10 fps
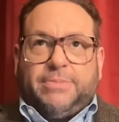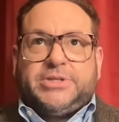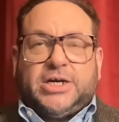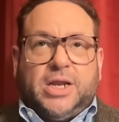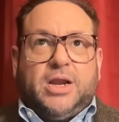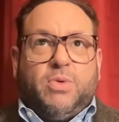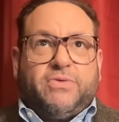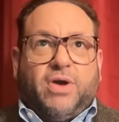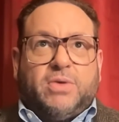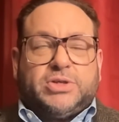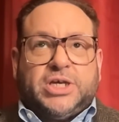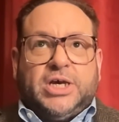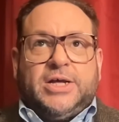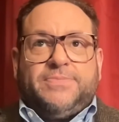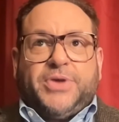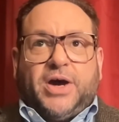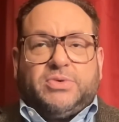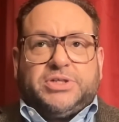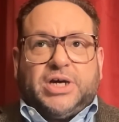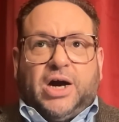I don't know whether I would
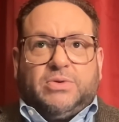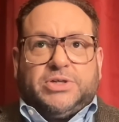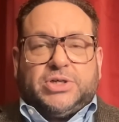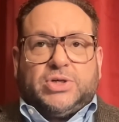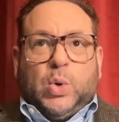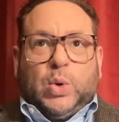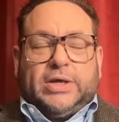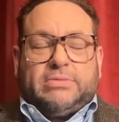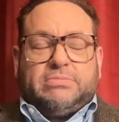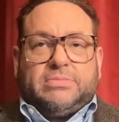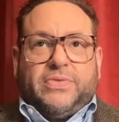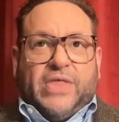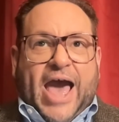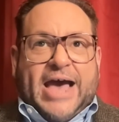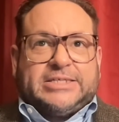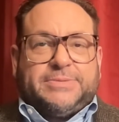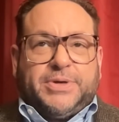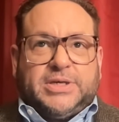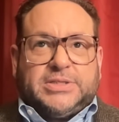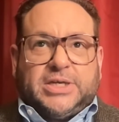call it that,
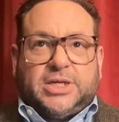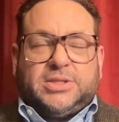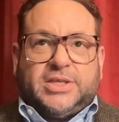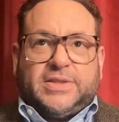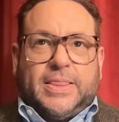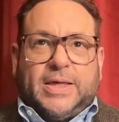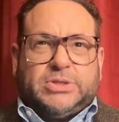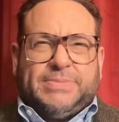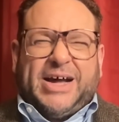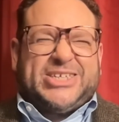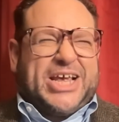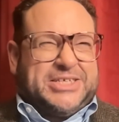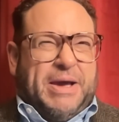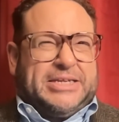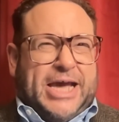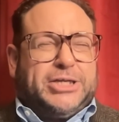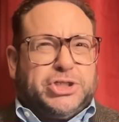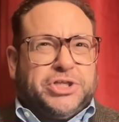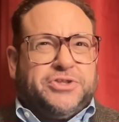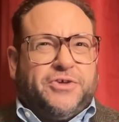because I don't think that there was much
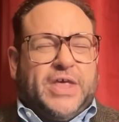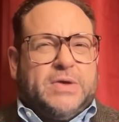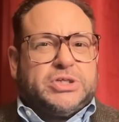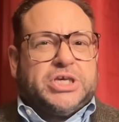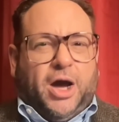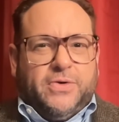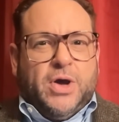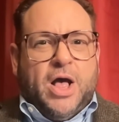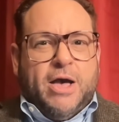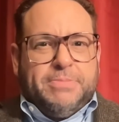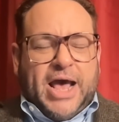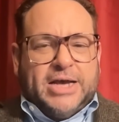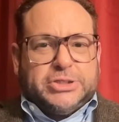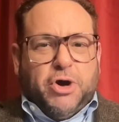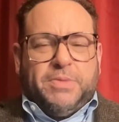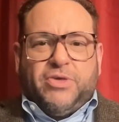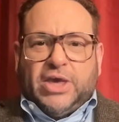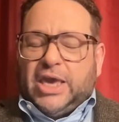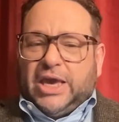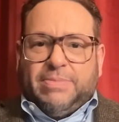expectation that they would go. But it has got me
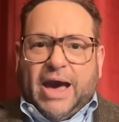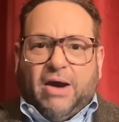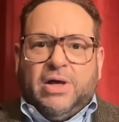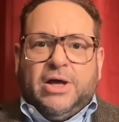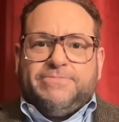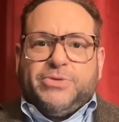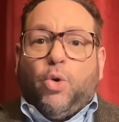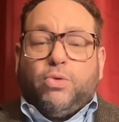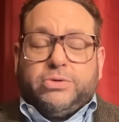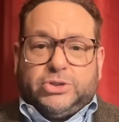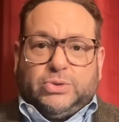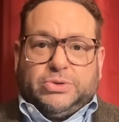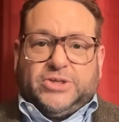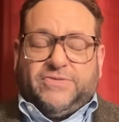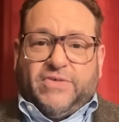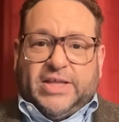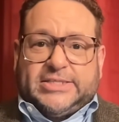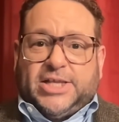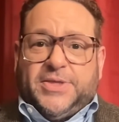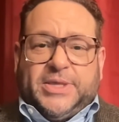thinking about all sorts of
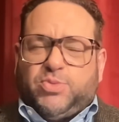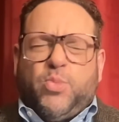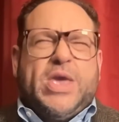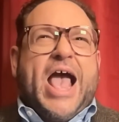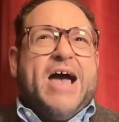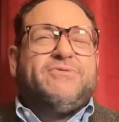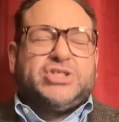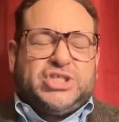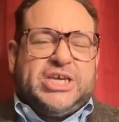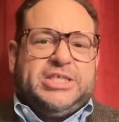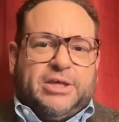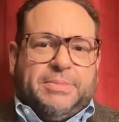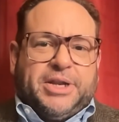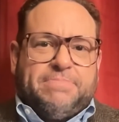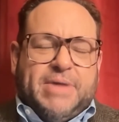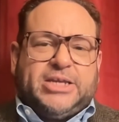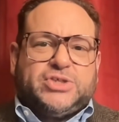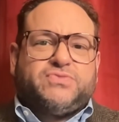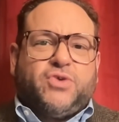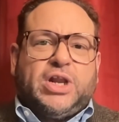events like this. Will we ever see them at a major
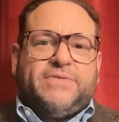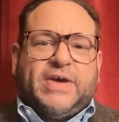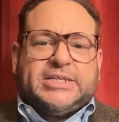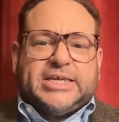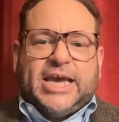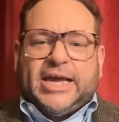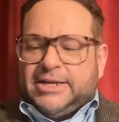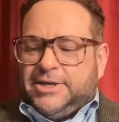royal event again?